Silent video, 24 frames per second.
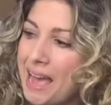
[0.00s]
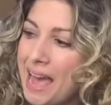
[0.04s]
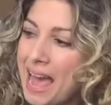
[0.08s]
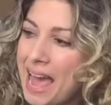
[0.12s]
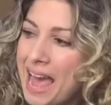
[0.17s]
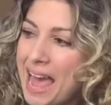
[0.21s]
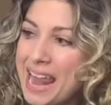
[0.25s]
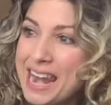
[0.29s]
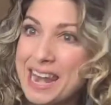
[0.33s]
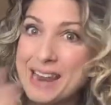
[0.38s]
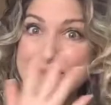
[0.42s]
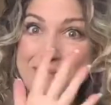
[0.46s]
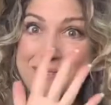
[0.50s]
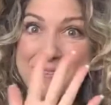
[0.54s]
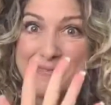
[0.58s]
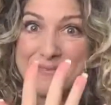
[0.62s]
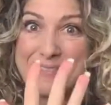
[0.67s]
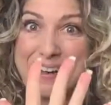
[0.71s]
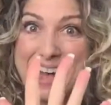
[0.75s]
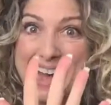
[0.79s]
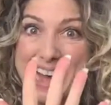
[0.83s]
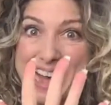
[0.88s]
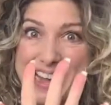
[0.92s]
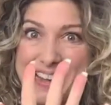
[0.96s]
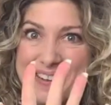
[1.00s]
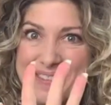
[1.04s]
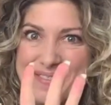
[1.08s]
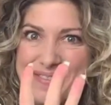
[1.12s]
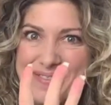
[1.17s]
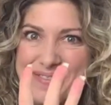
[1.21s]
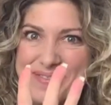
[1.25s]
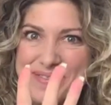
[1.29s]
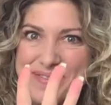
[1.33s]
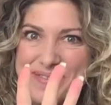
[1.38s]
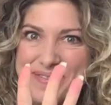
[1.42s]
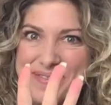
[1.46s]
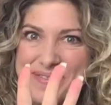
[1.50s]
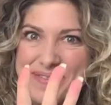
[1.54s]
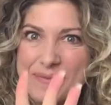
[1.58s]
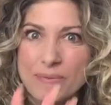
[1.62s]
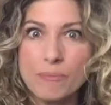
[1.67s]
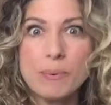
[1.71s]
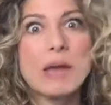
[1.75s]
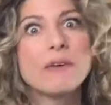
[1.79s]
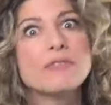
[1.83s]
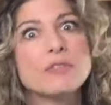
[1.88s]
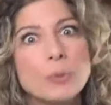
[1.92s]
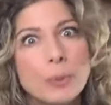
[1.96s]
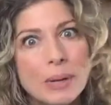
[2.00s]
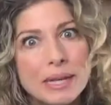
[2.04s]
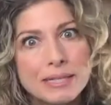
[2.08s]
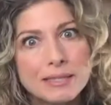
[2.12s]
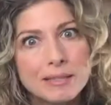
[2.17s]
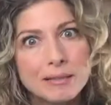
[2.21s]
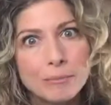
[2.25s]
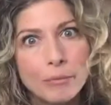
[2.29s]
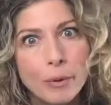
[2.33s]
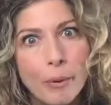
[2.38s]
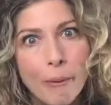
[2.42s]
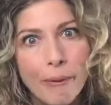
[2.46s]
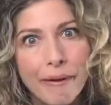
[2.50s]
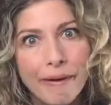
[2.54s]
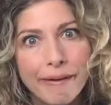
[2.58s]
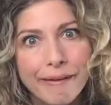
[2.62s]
Number five. We have to wait some more.